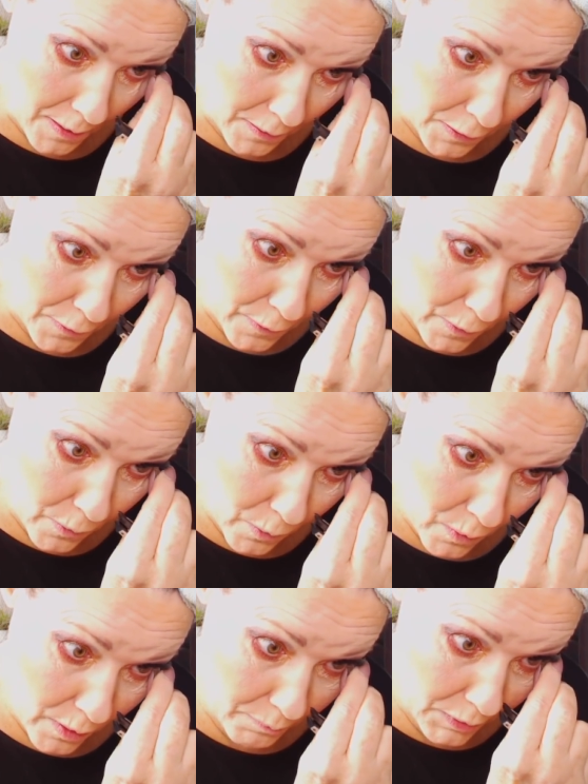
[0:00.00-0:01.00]
And you know
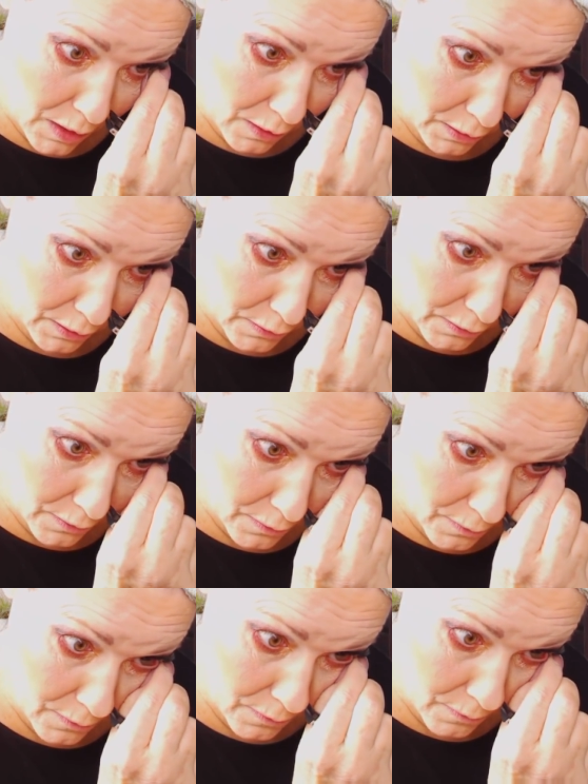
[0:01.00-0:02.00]
who I'm talking
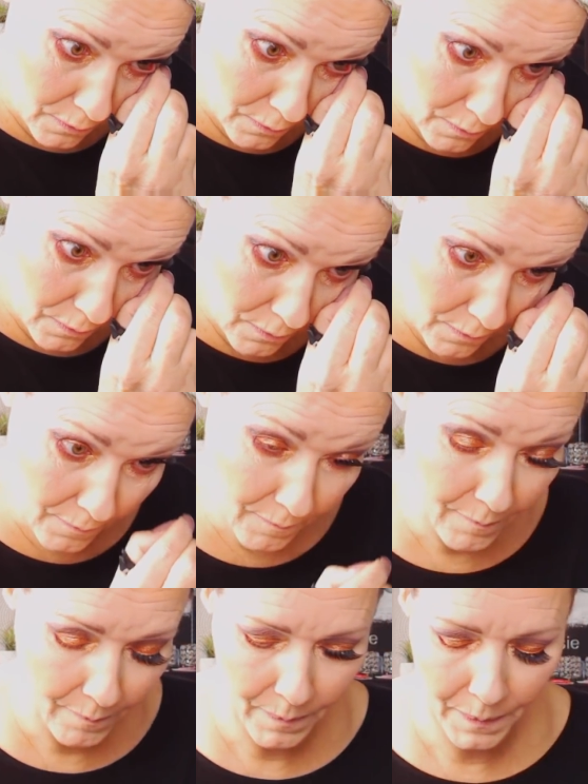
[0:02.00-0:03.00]
to.
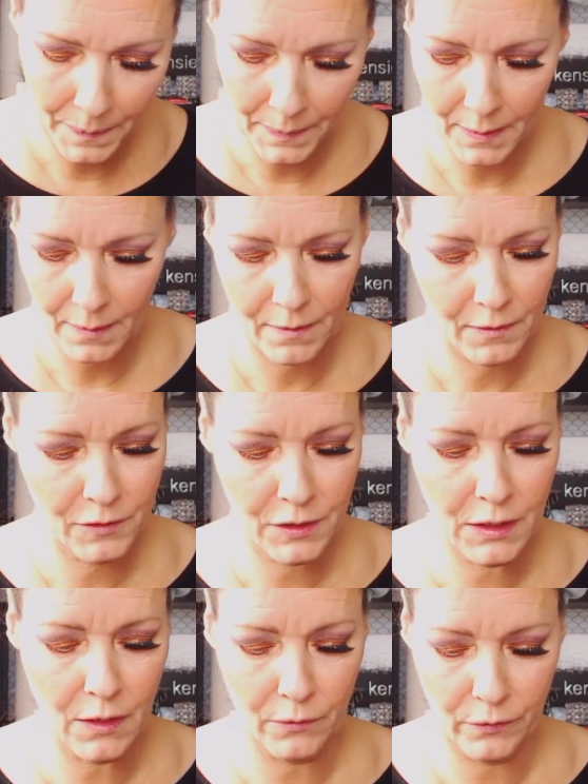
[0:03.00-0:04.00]

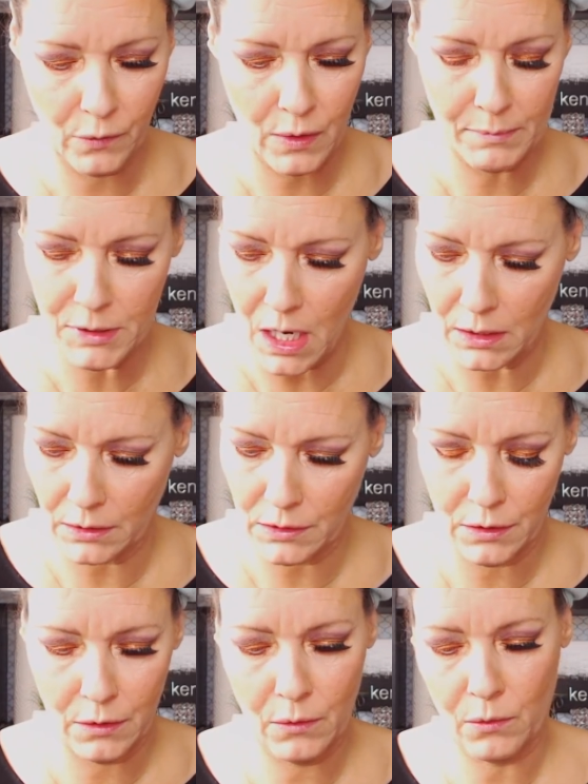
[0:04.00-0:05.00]
She knows who I'm talking
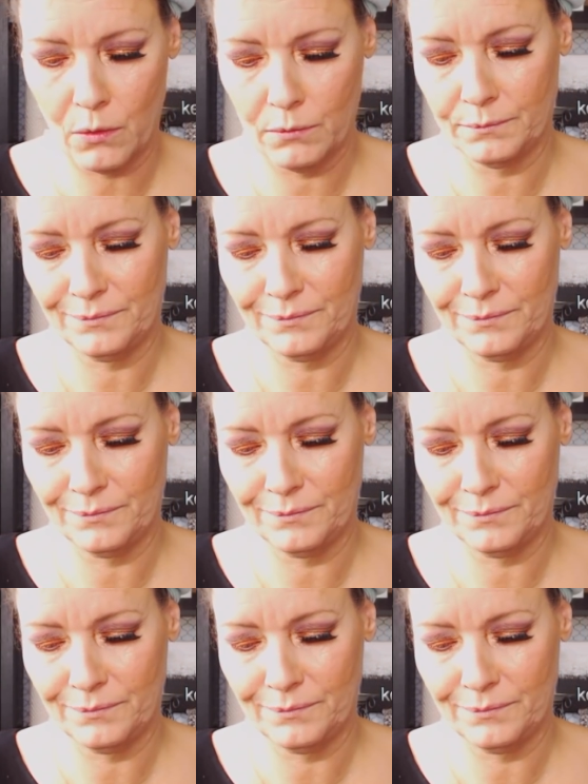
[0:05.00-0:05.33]
to.